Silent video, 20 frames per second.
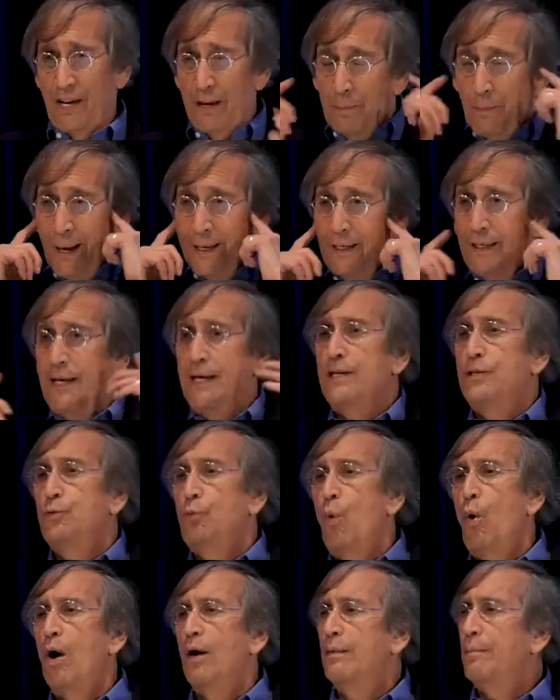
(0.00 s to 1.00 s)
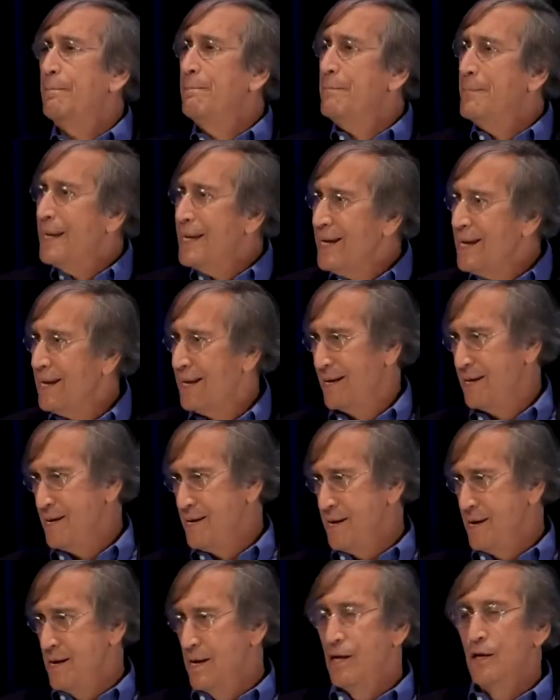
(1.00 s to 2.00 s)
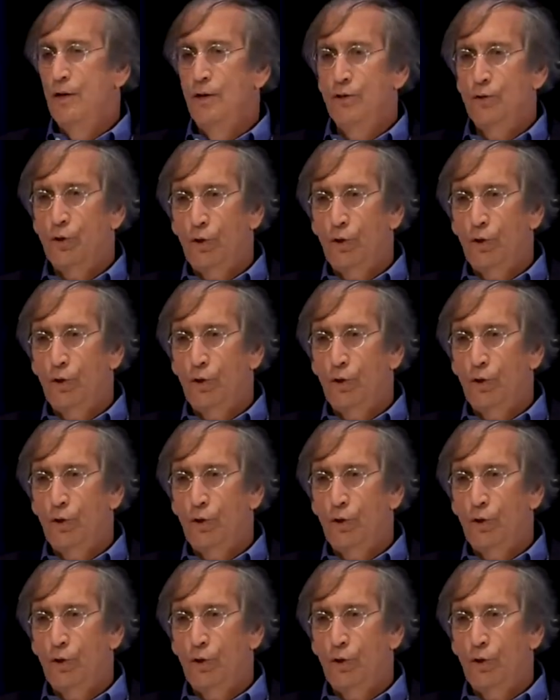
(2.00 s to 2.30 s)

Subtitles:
And my kids want me